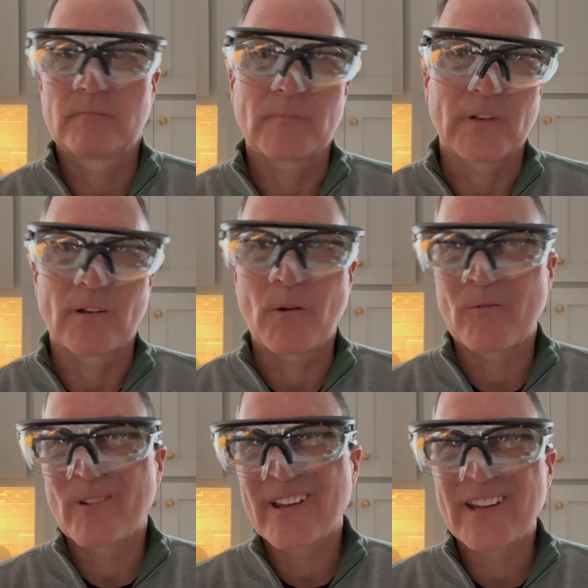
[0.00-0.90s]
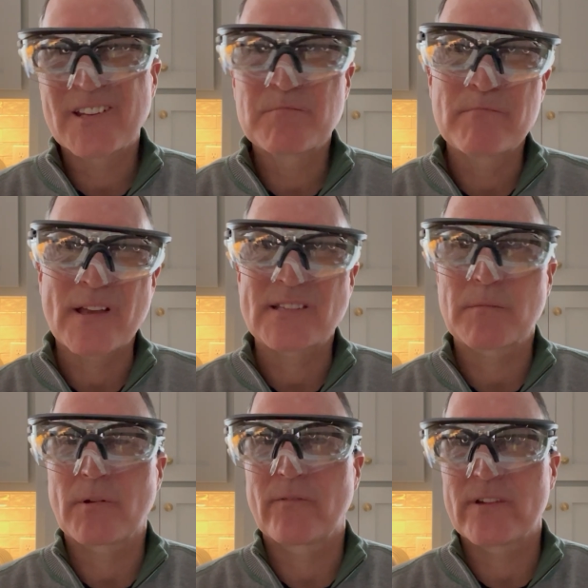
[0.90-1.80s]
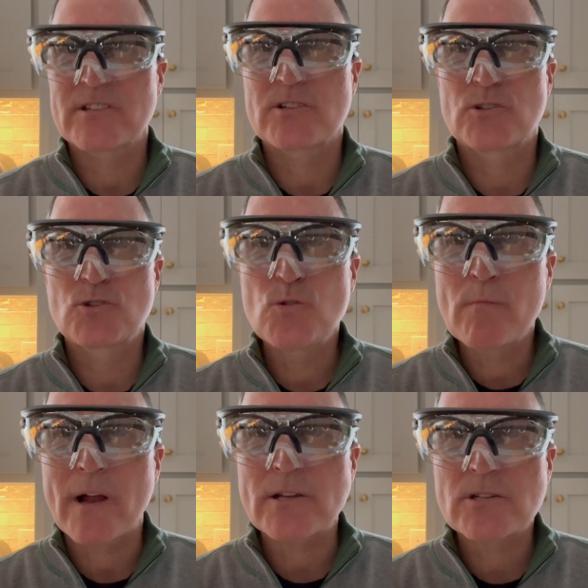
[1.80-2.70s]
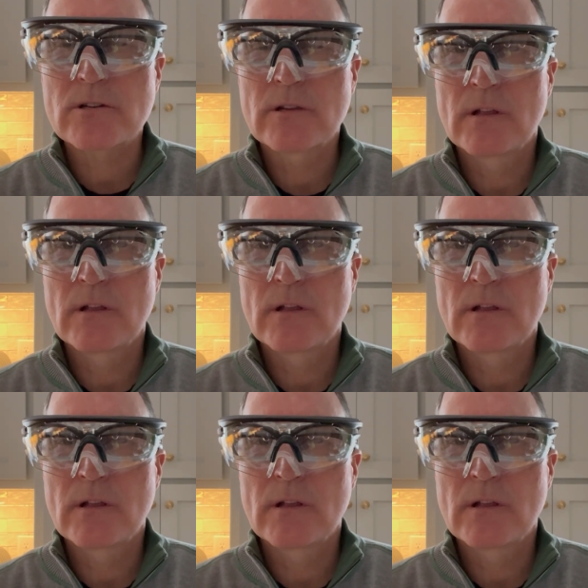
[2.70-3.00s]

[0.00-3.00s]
You don't really mess up your vision too much.